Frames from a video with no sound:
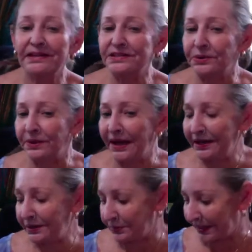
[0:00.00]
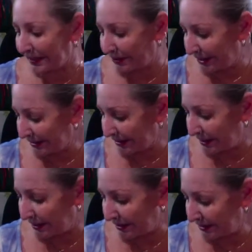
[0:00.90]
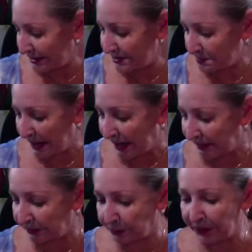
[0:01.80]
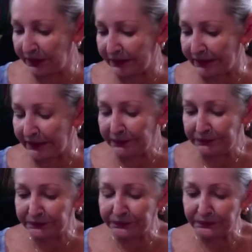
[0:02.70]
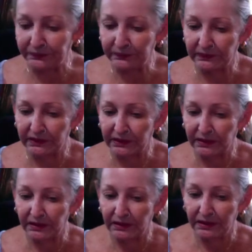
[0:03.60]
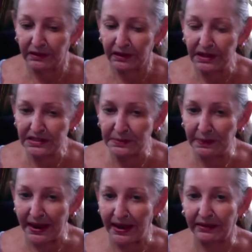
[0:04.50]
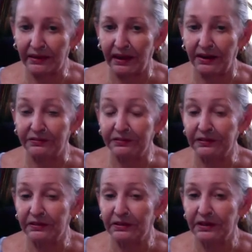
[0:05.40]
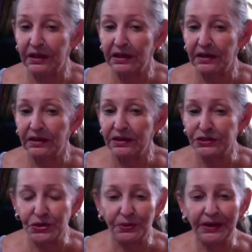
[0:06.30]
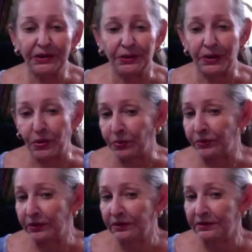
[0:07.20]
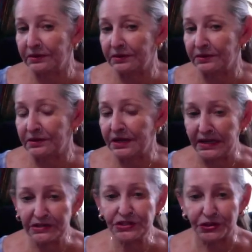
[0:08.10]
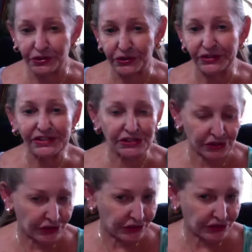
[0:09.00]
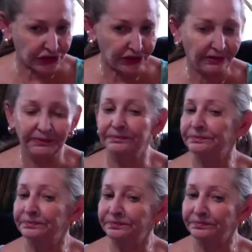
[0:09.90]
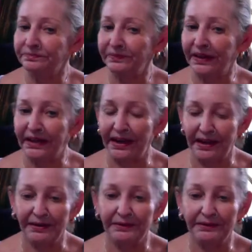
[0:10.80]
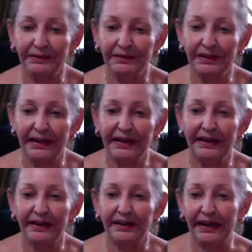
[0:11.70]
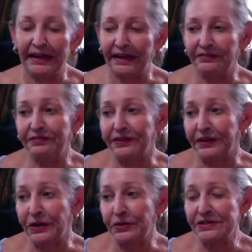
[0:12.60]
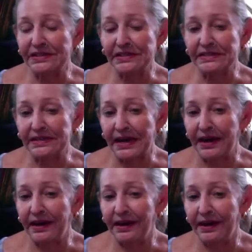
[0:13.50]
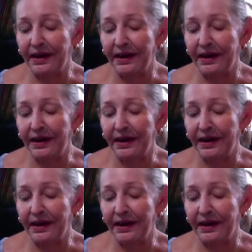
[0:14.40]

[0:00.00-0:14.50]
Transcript: So anyway, on this path, really, it's a path of doing your own internal search, okay? Again, for those that say,